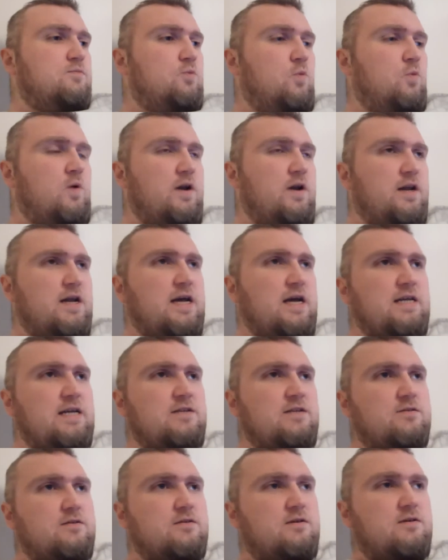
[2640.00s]
one
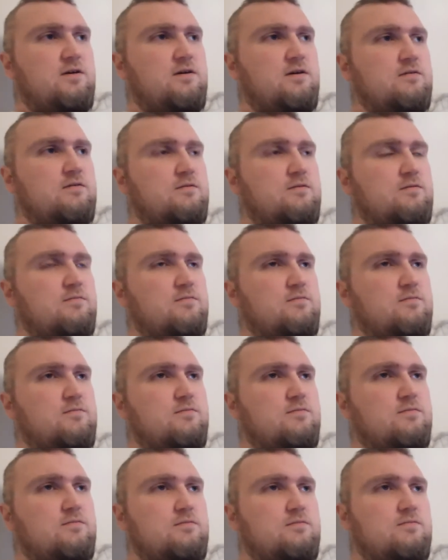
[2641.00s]
night uh,
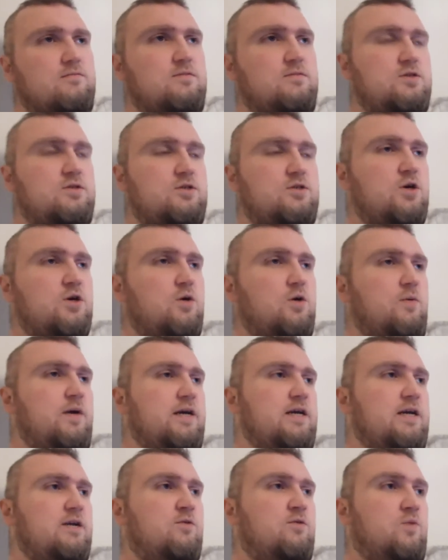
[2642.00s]

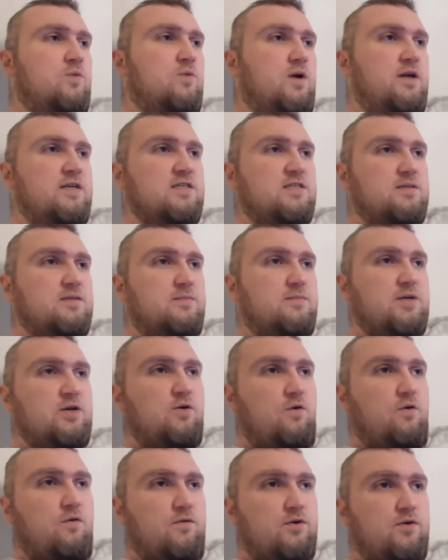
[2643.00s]
going and running somebody
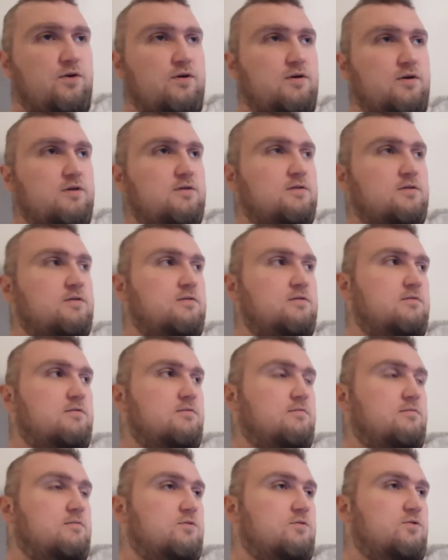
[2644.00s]
over and
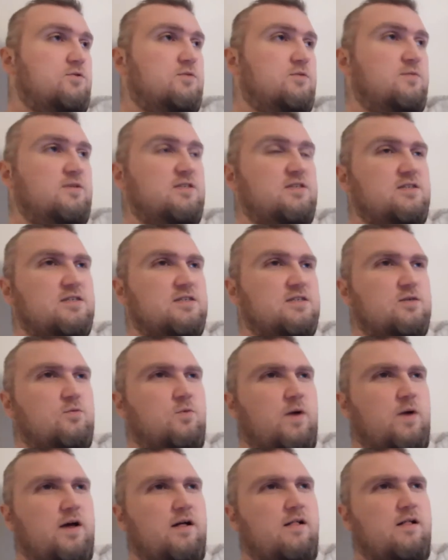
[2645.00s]
ultimately she's like
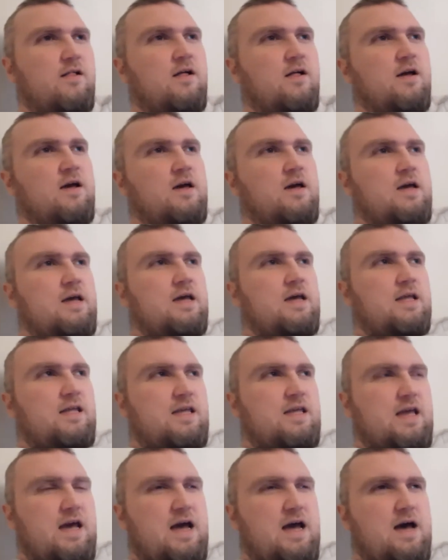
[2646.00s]
well
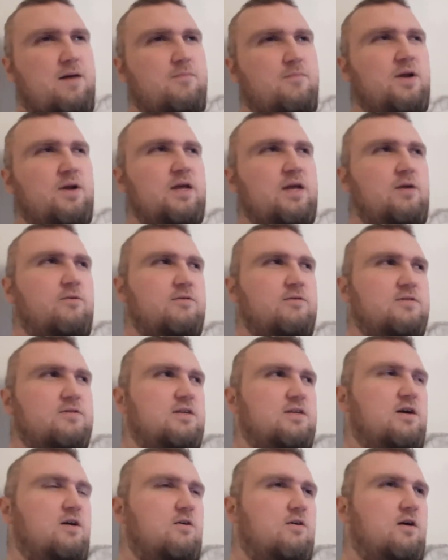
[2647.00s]
yeah but he was
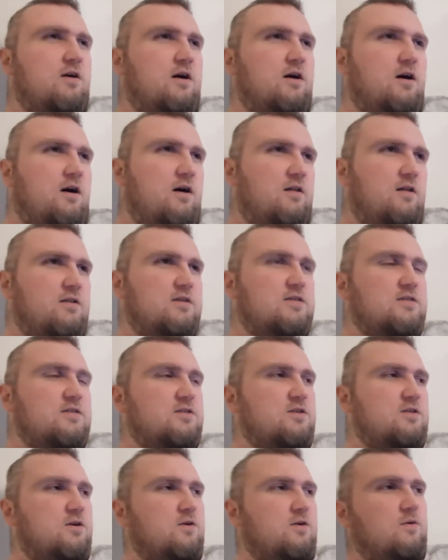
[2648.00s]
an alcoholic
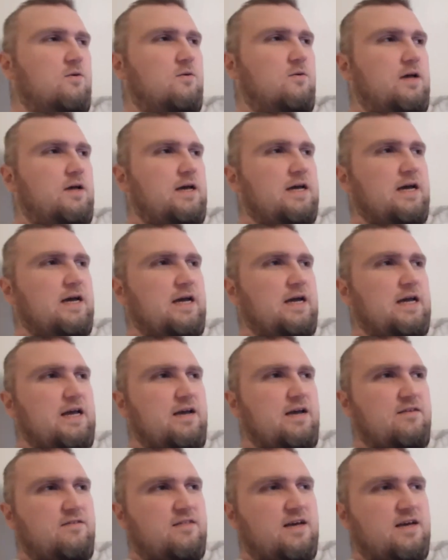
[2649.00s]
so like i
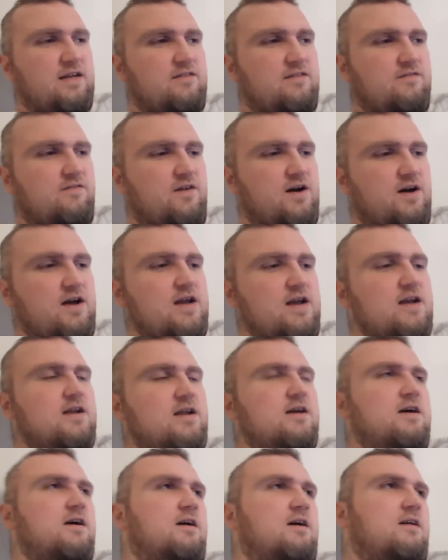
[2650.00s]
guess that's fine
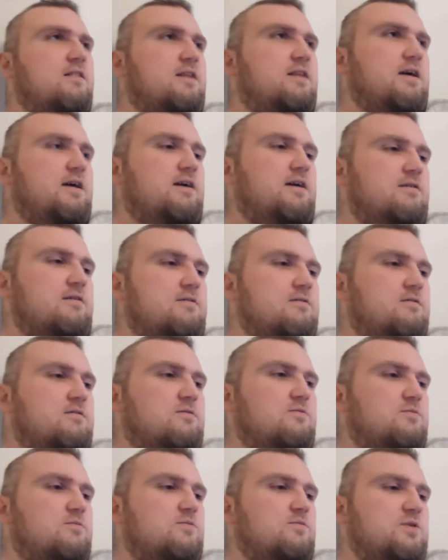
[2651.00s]
like
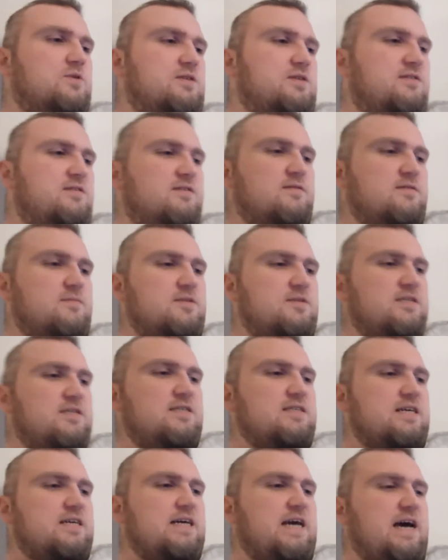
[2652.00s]
reasonably
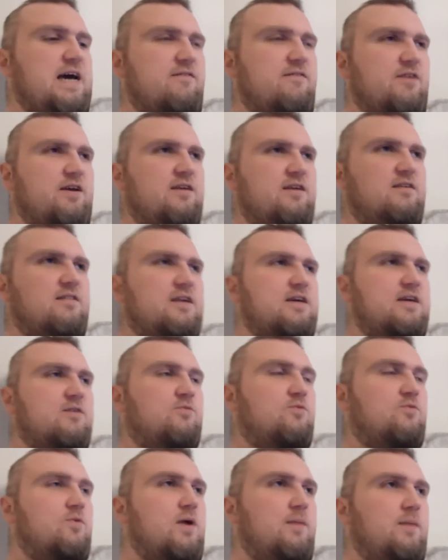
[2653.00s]
like having like
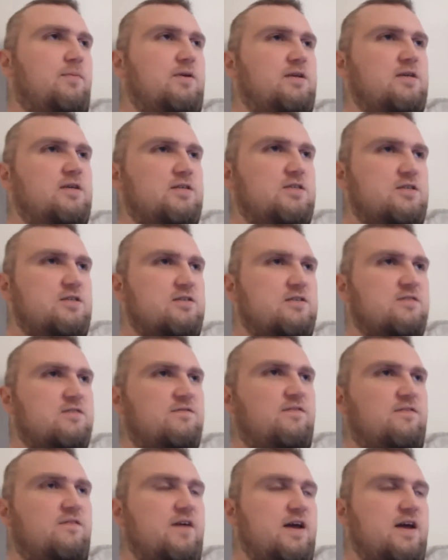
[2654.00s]
repetitious
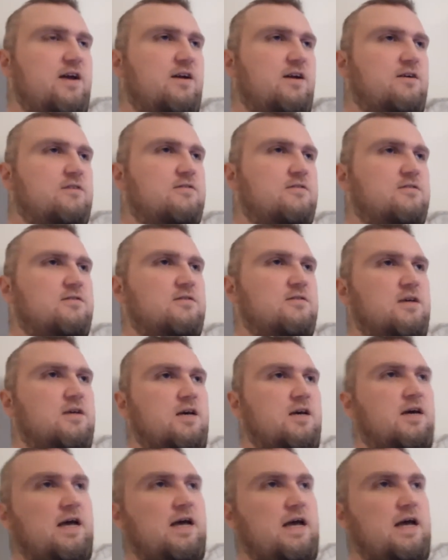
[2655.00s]
affairs
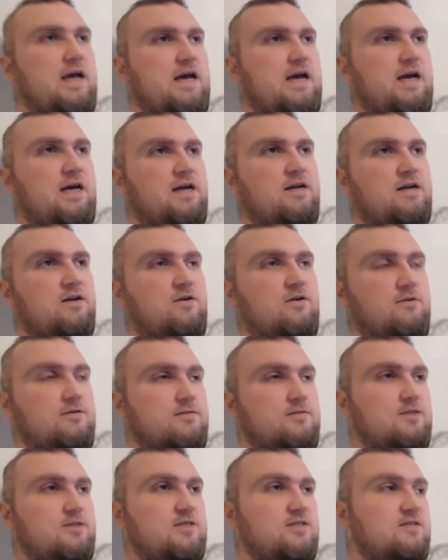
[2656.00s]
and
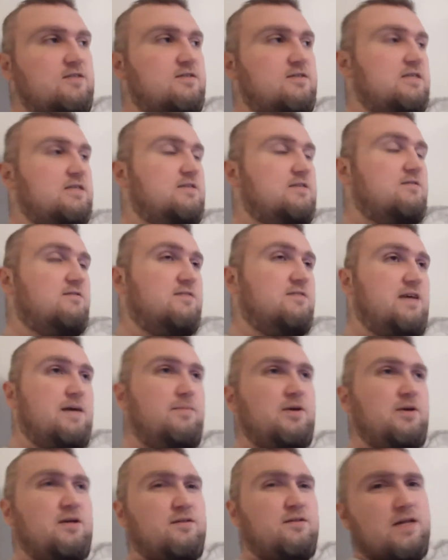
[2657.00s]
ultimately just like
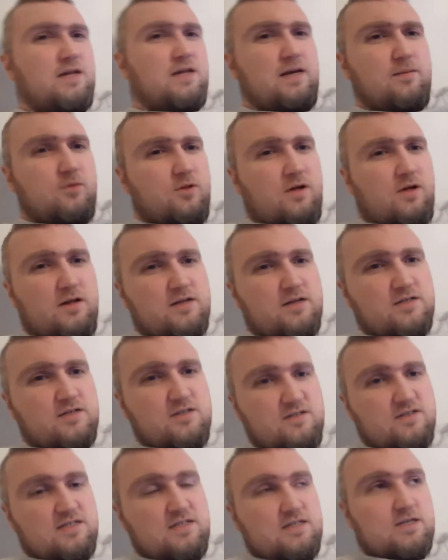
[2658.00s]
slapping a label on it
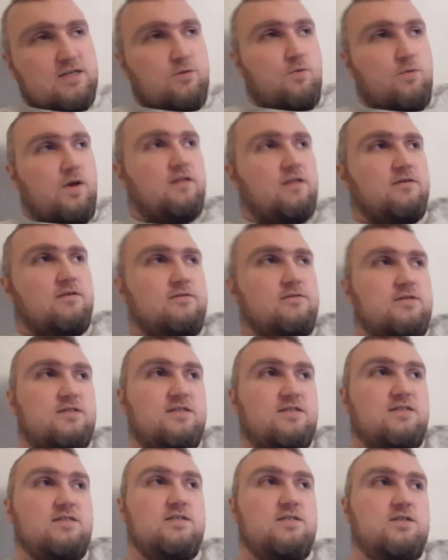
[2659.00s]
just saying like well
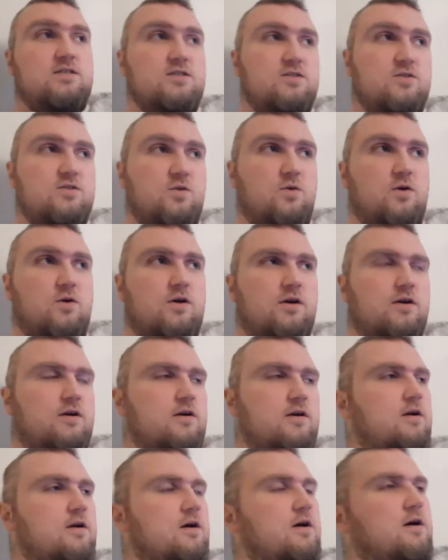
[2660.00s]
it's the disorder